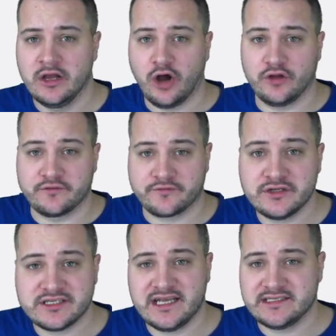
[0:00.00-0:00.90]
on the
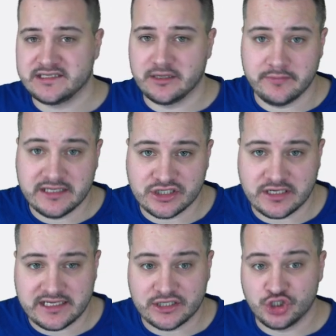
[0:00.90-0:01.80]
front end and
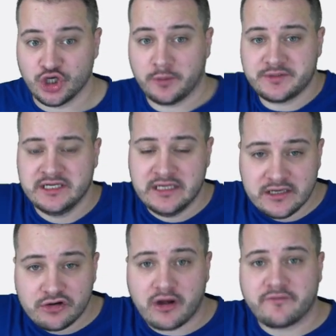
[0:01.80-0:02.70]
immediately adopt
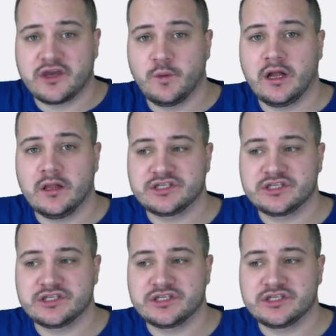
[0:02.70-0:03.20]
GraphQL.